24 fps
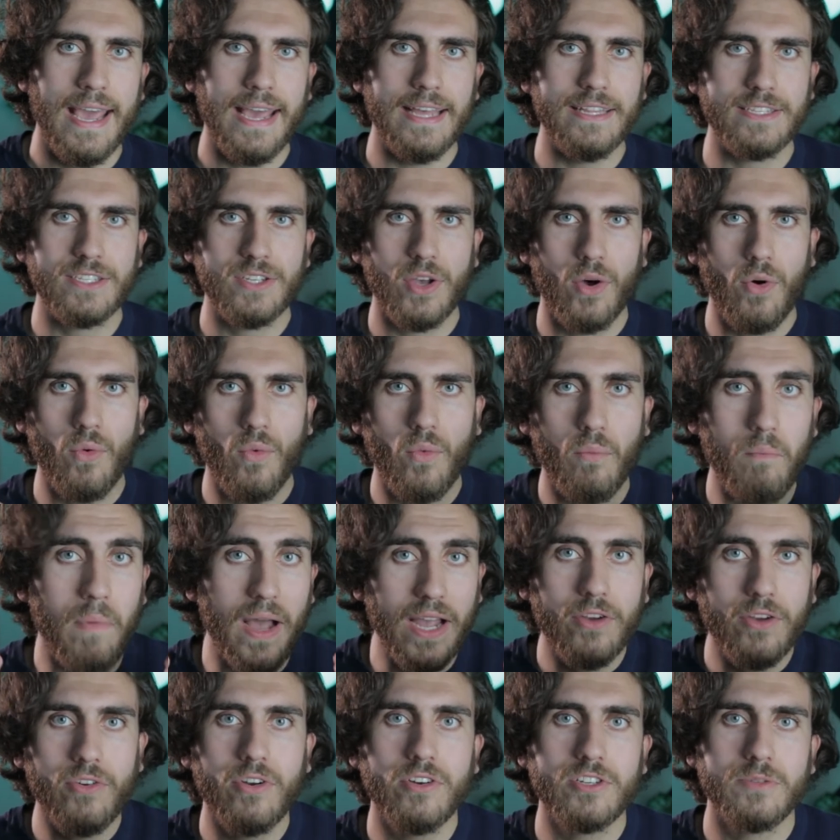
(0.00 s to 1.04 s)
And so
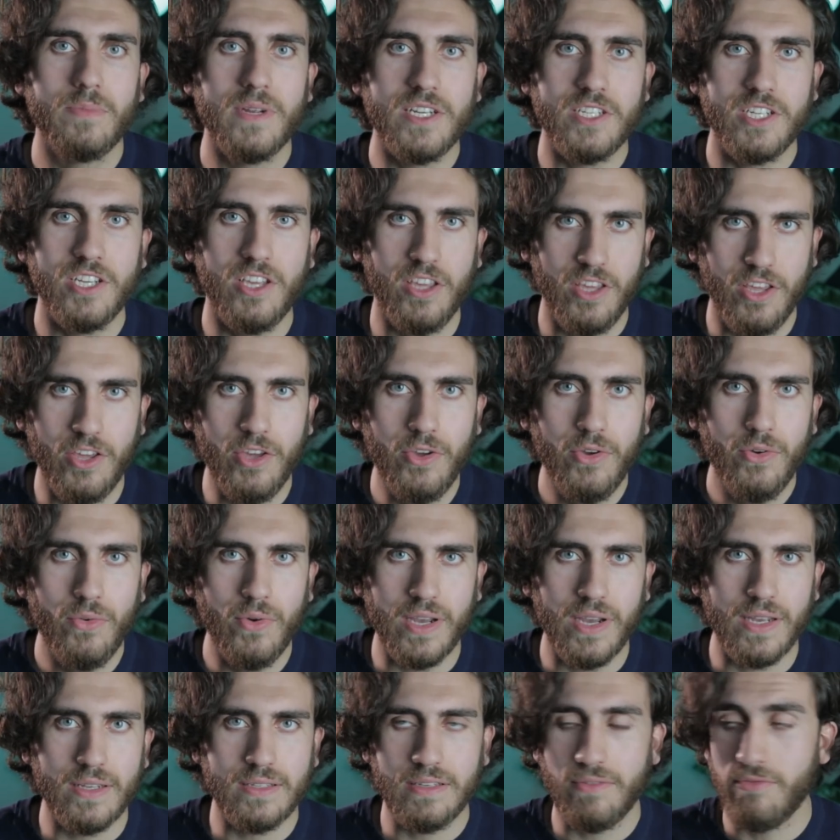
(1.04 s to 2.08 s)
my encouragement to you
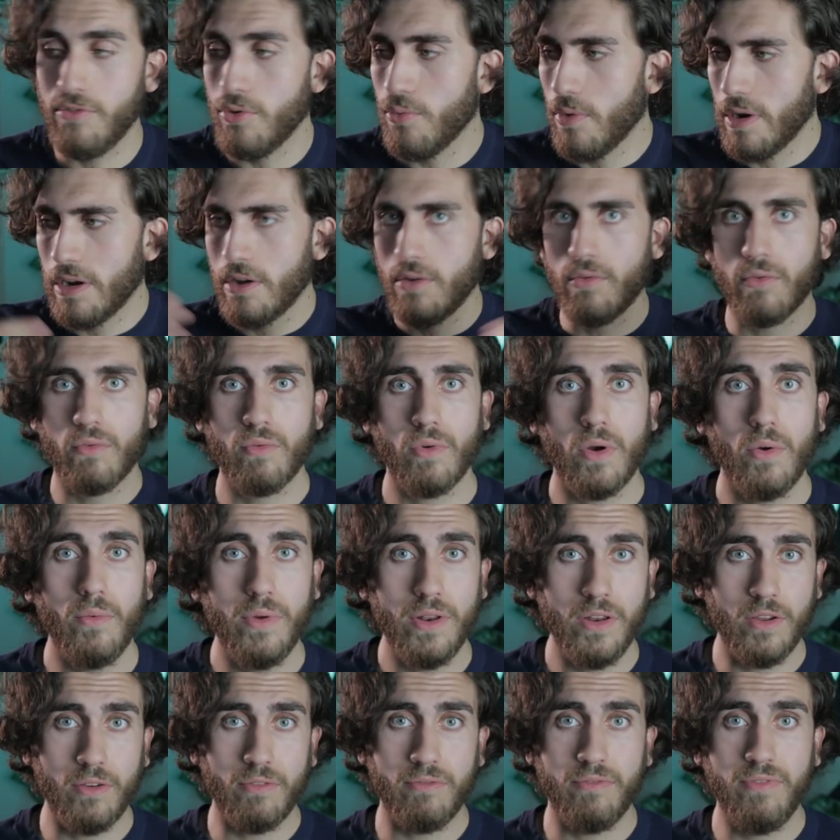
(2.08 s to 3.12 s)
is if you want to grow
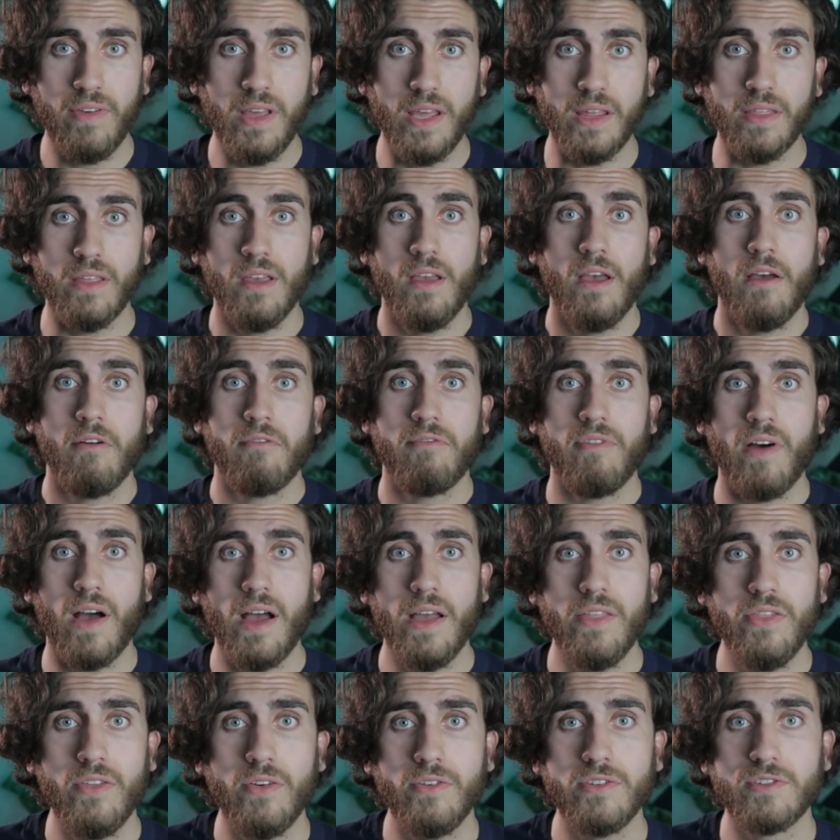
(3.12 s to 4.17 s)
in your faith,
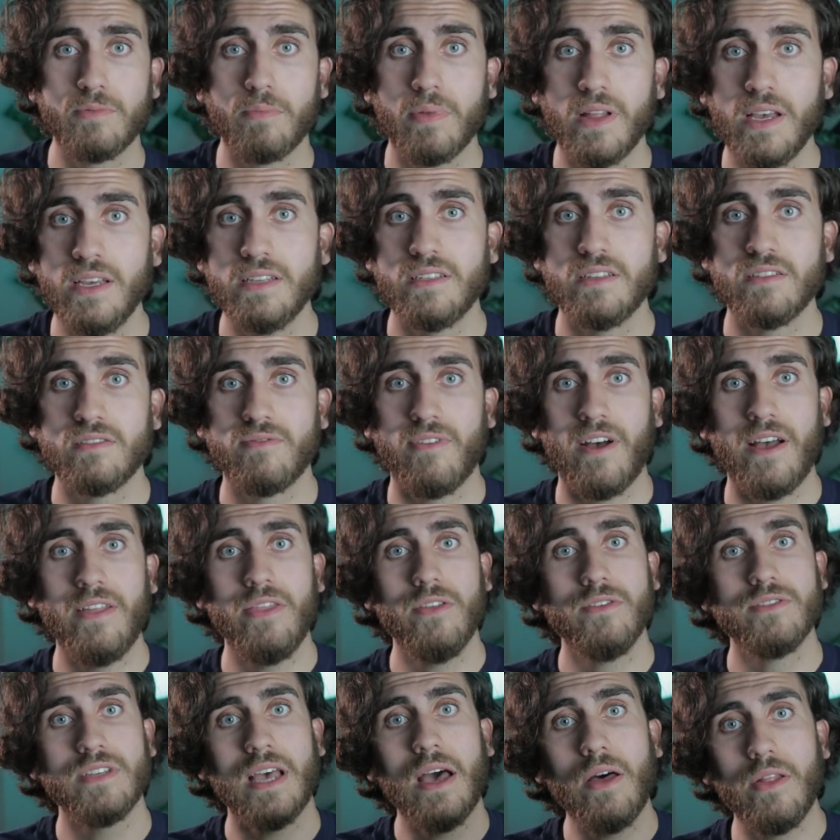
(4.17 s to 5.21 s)
find those places,
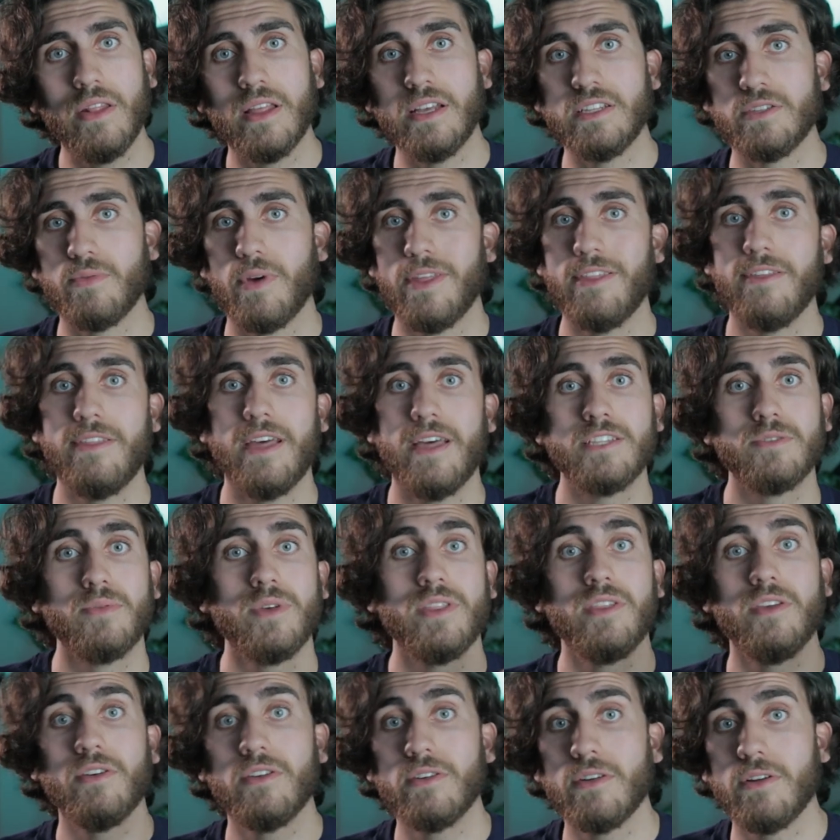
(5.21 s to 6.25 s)
find those outlets, whether that's
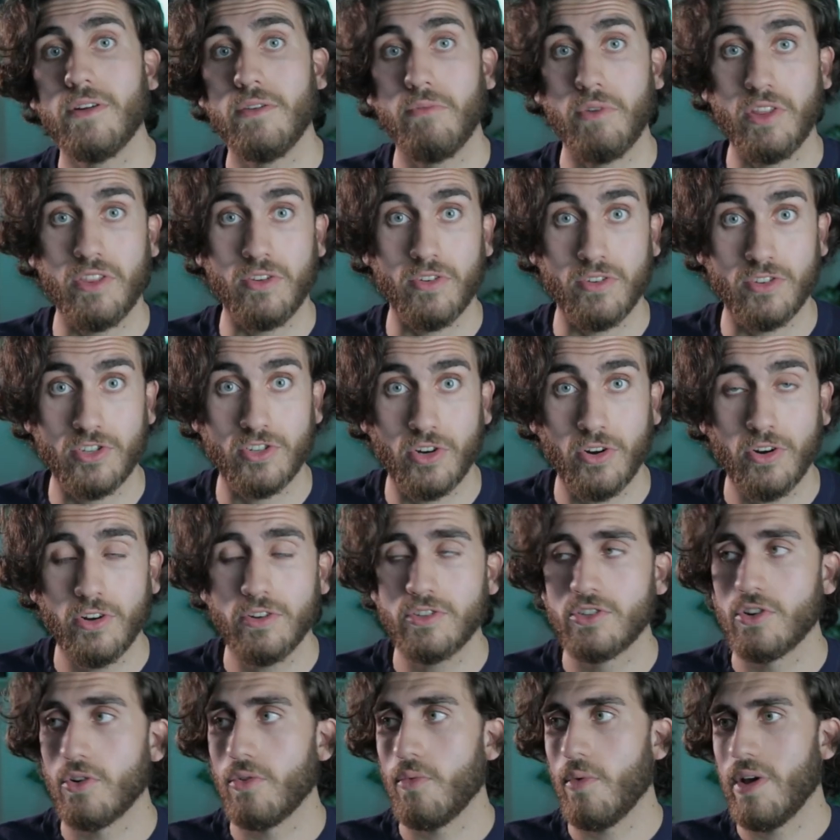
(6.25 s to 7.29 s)
with your with your
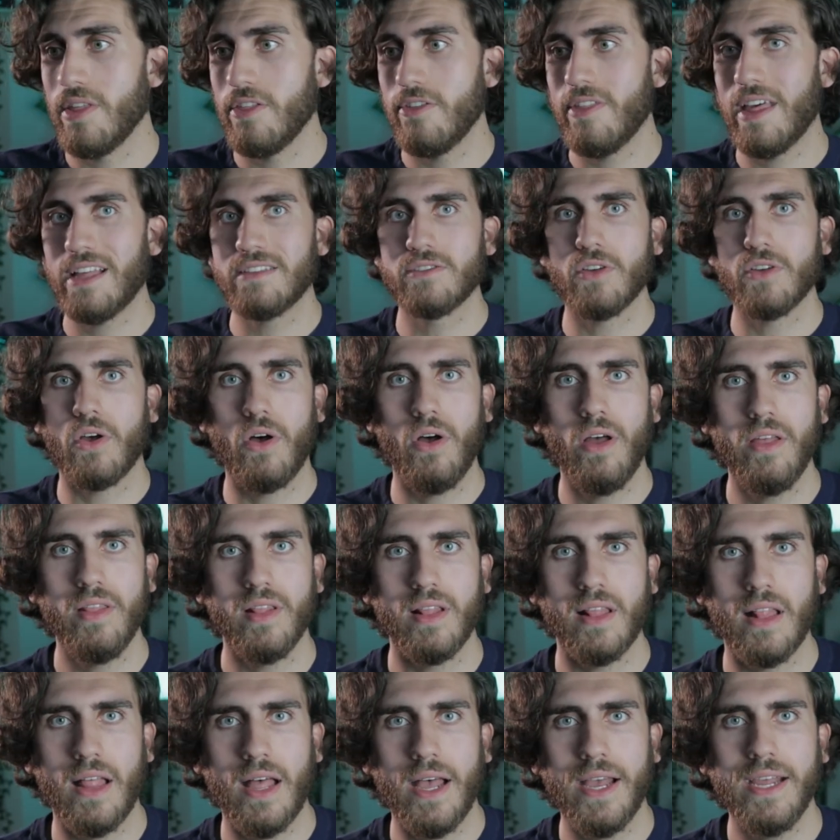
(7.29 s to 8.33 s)
church or whether that's
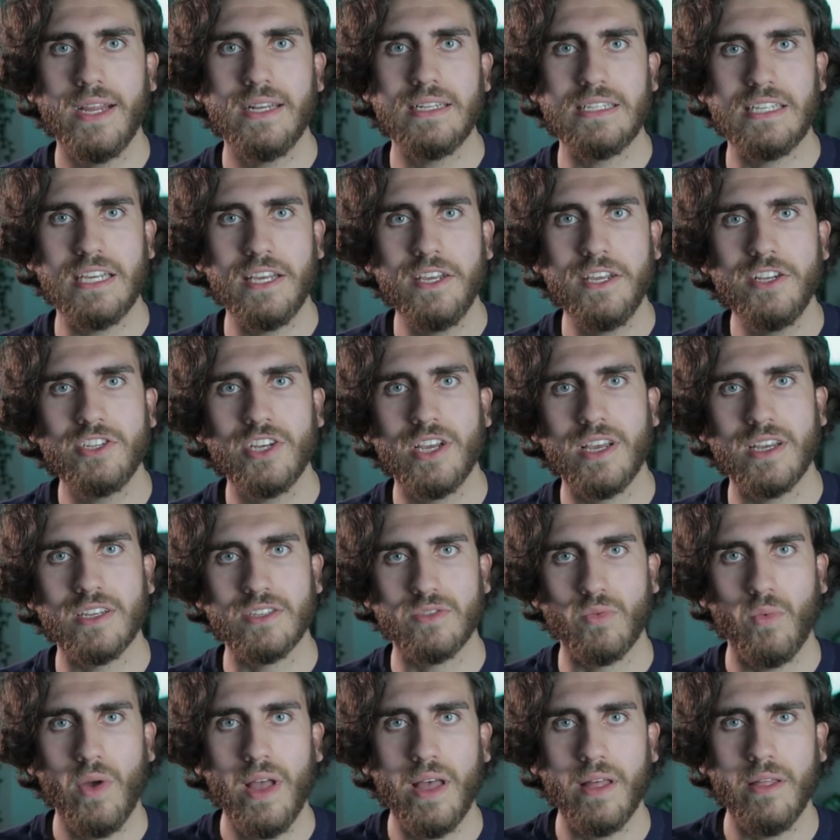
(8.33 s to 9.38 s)
online teaching
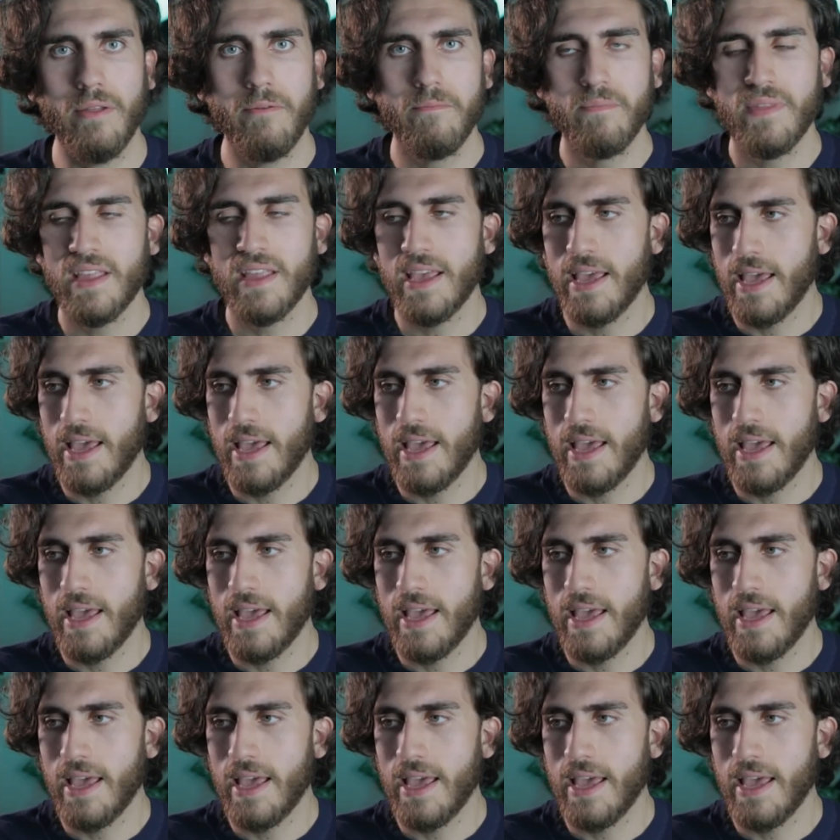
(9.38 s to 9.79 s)
as well.